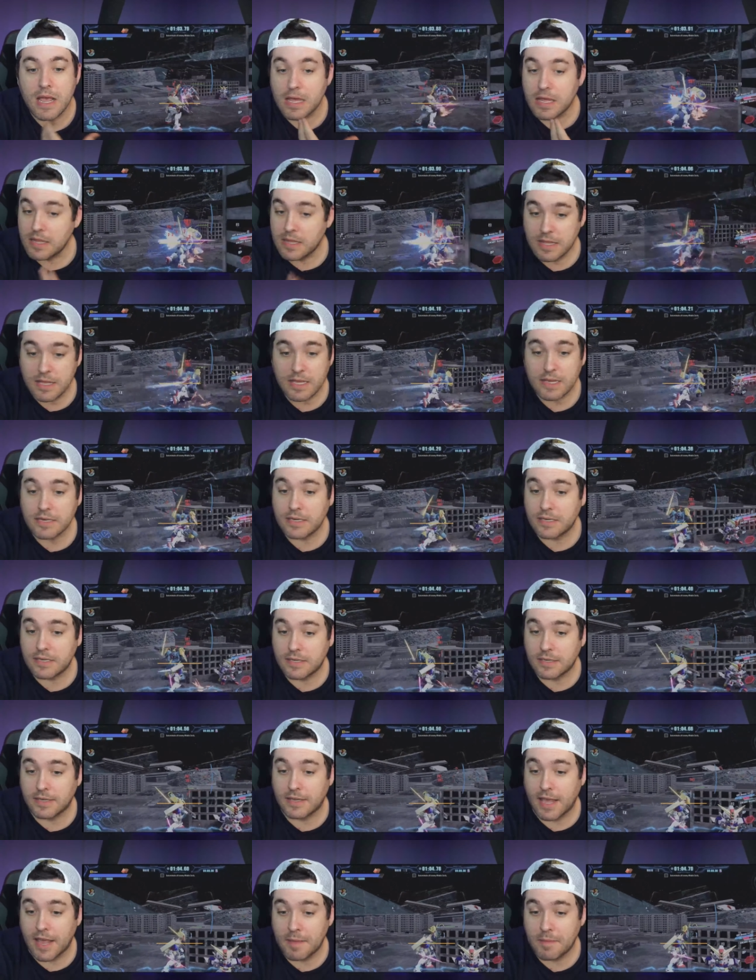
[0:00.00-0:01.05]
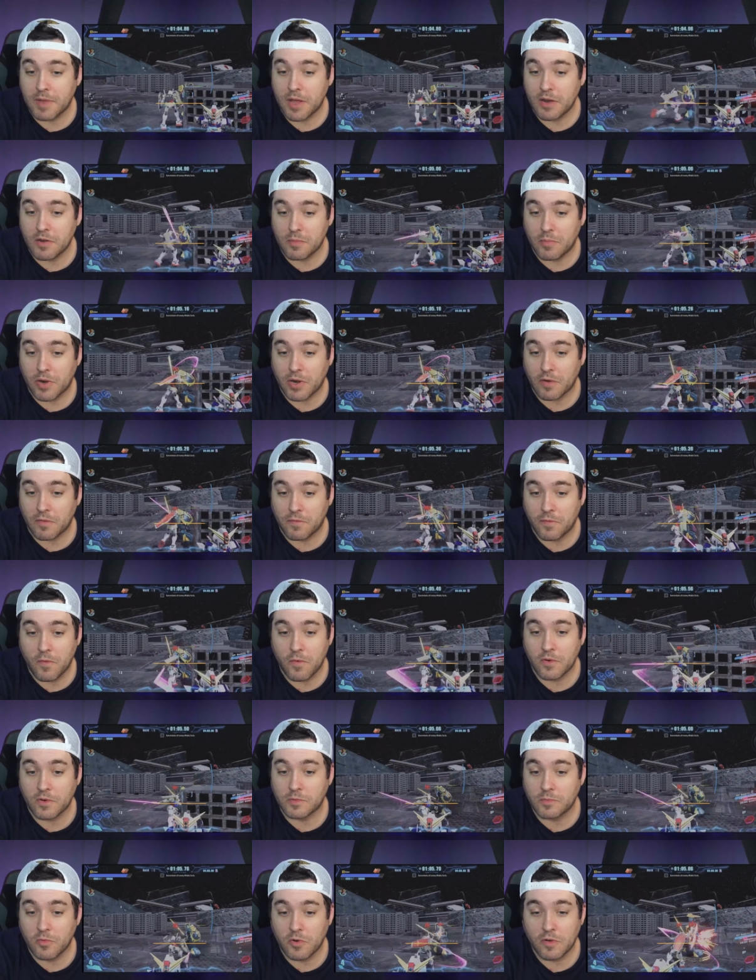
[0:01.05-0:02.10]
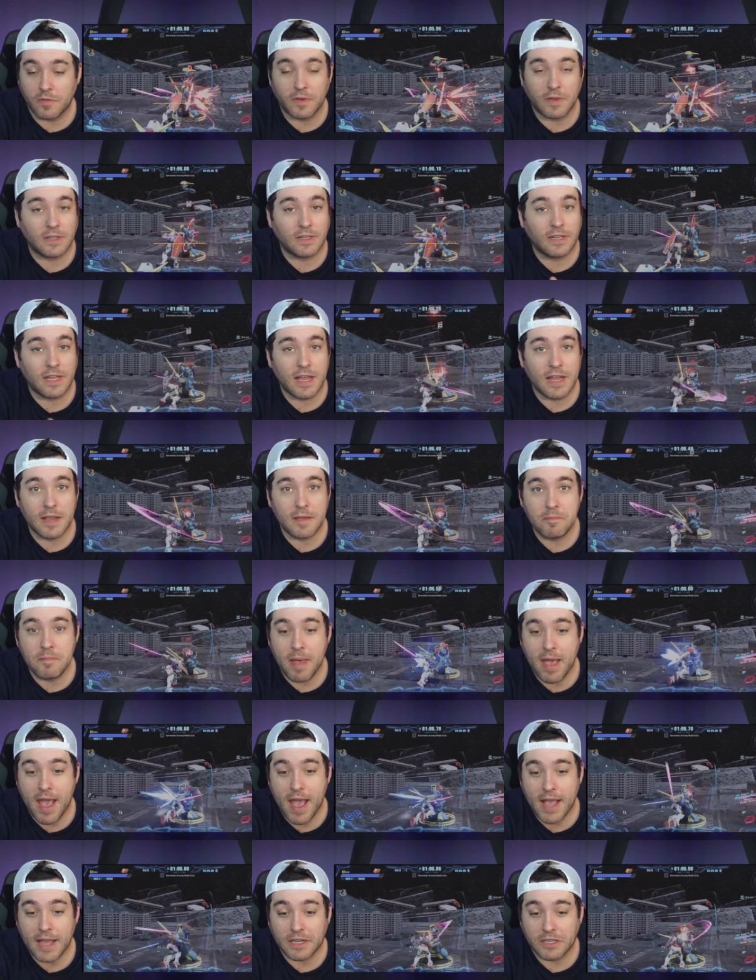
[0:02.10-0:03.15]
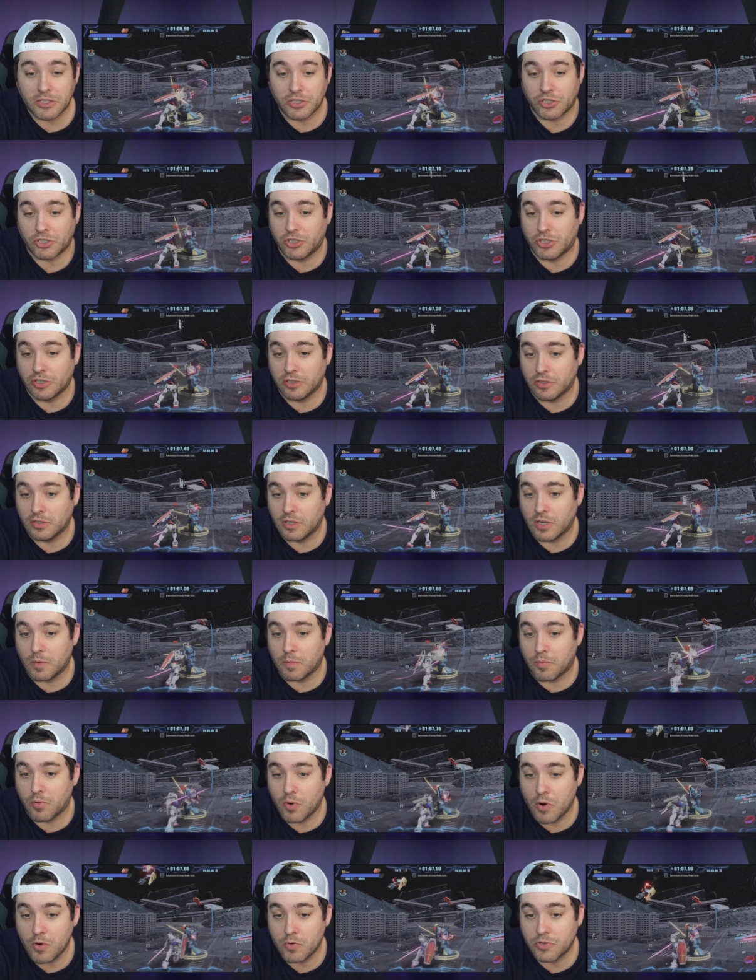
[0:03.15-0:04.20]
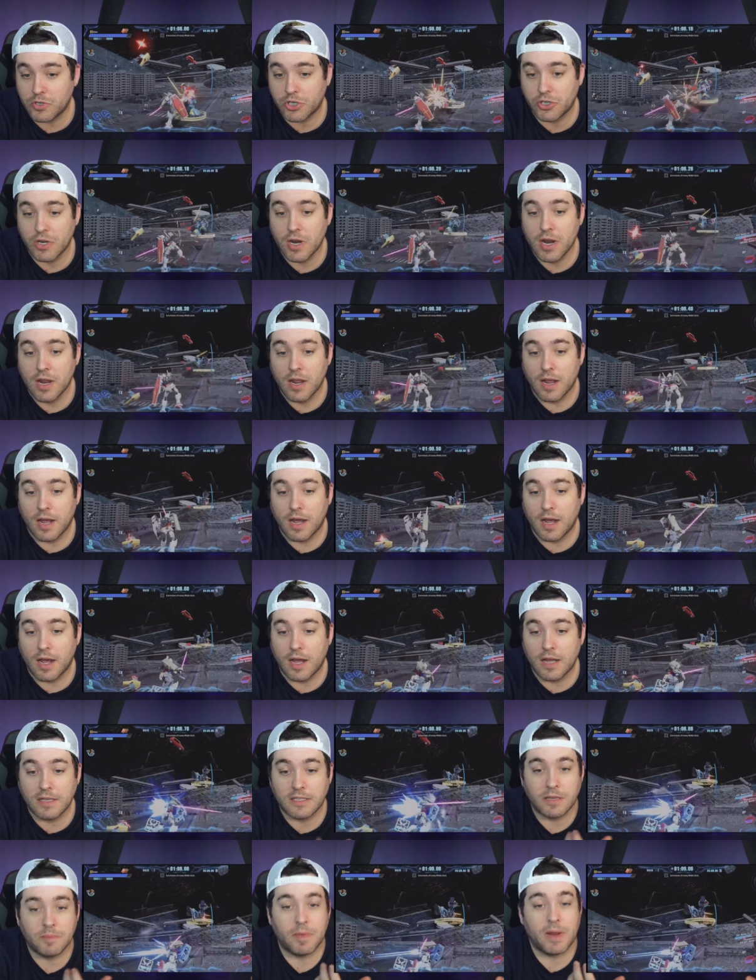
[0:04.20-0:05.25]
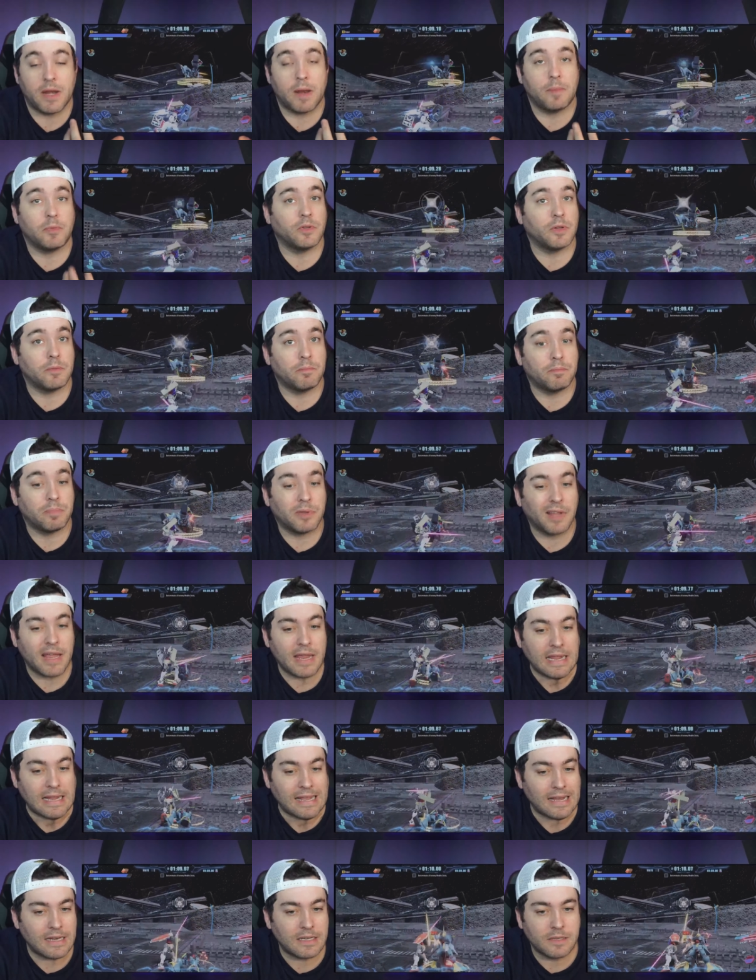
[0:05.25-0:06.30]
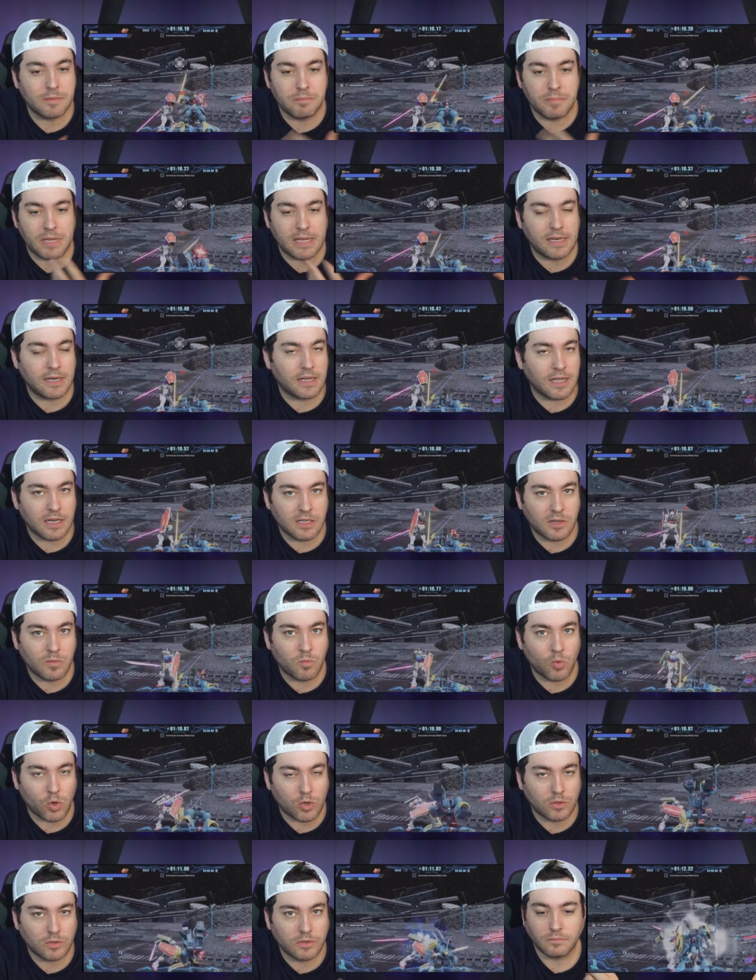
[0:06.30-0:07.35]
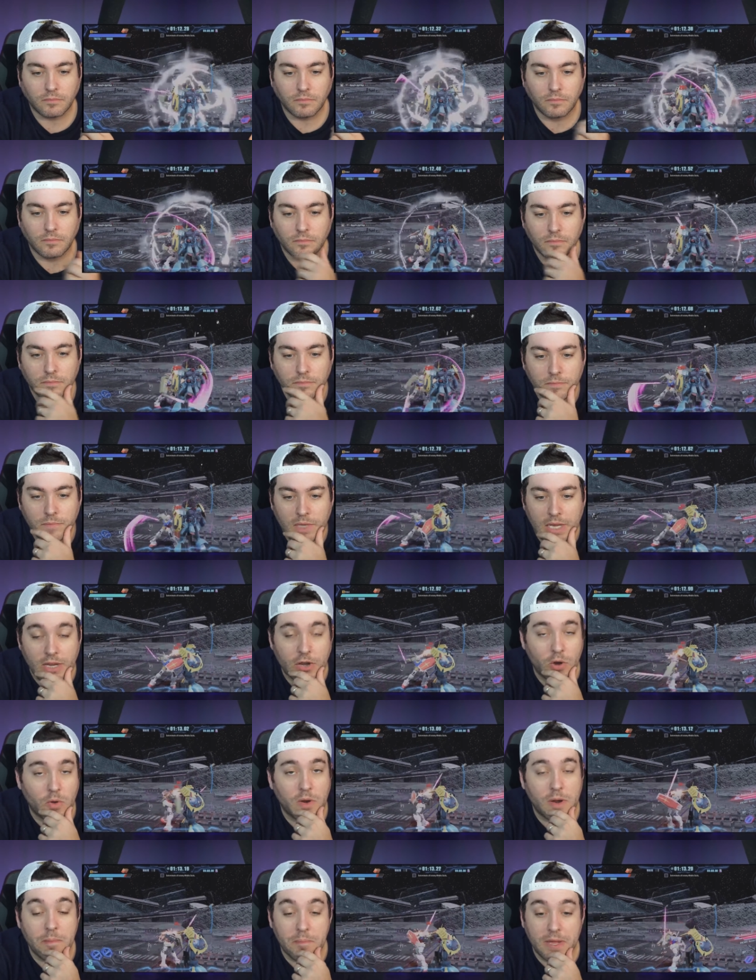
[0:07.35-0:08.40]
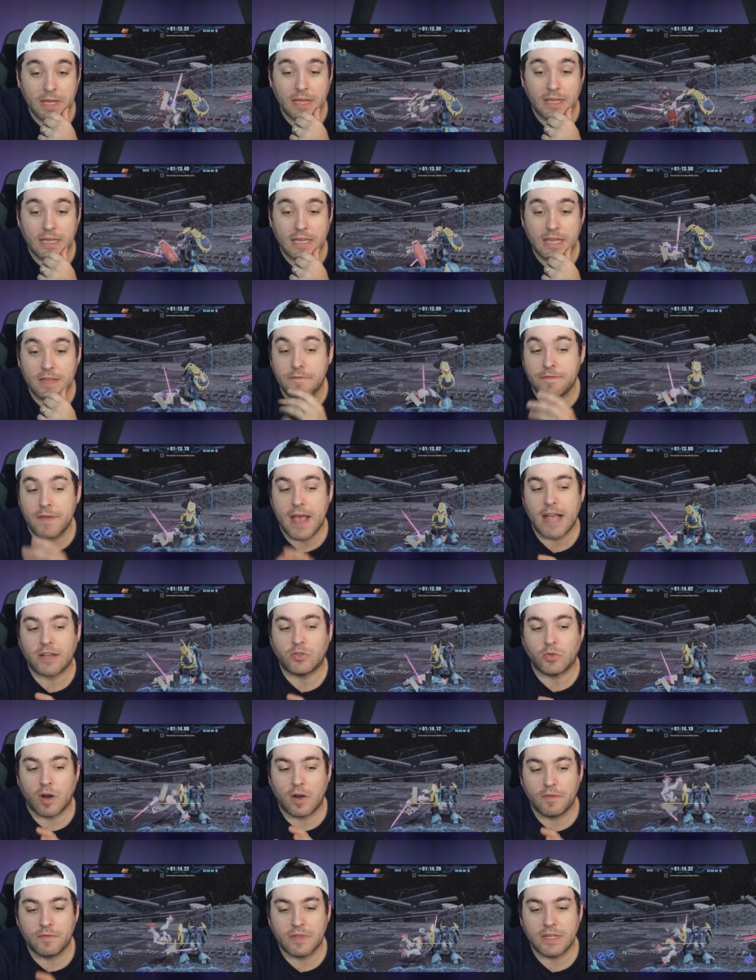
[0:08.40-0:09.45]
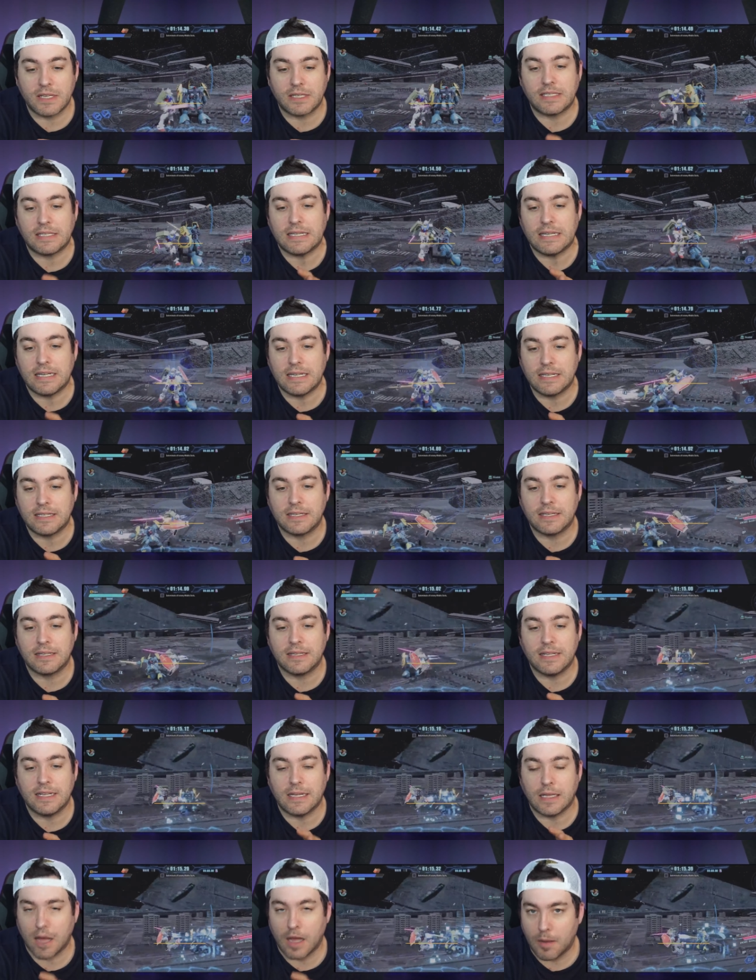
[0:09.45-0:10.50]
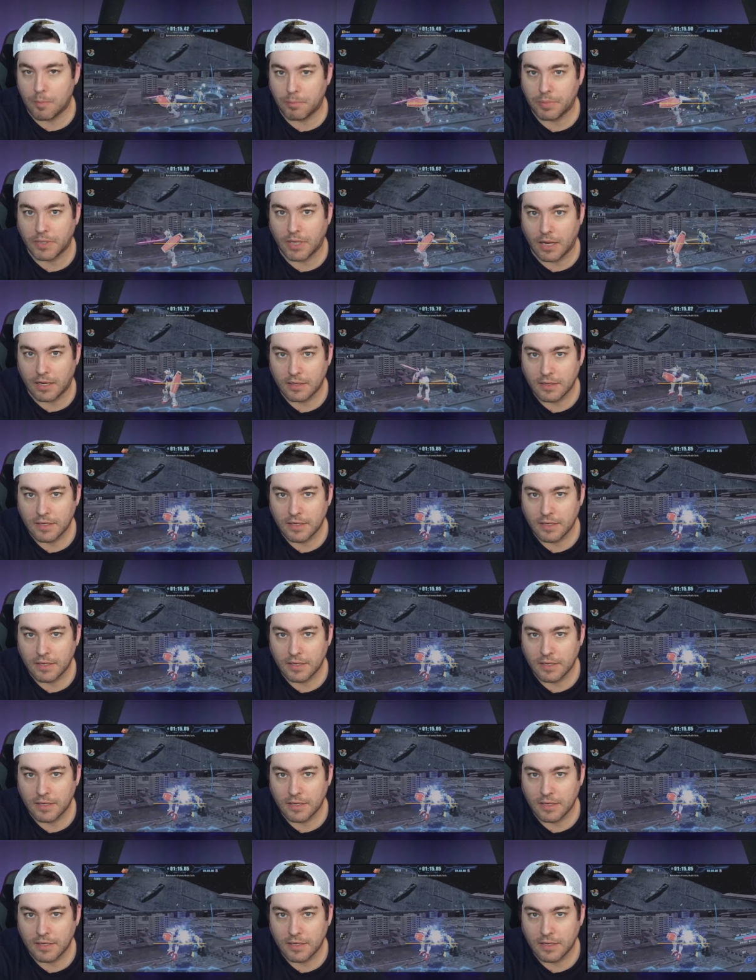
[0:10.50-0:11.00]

This game, Gundam Breaker 4, is more of a laid-back, chill approach to being able to play Gundam, be in a Gundam world. You know, and a big key factor of this is the Gunpla.